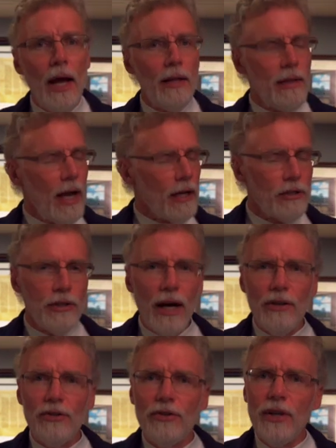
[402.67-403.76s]
and that
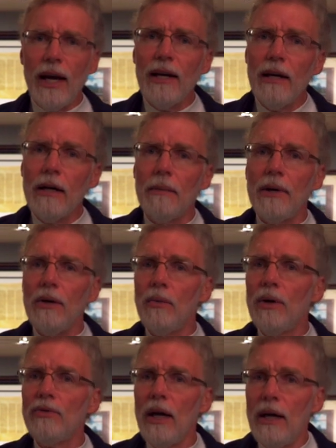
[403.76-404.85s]
Christ's second coming
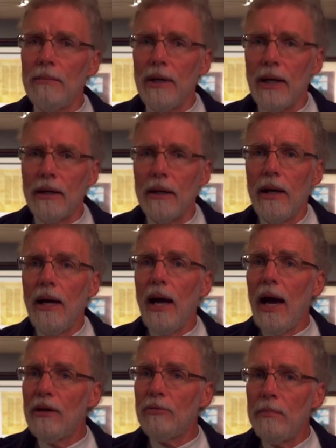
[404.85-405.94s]
was imminent,
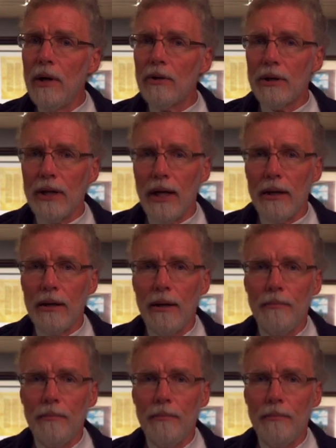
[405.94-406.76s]
as Miller did.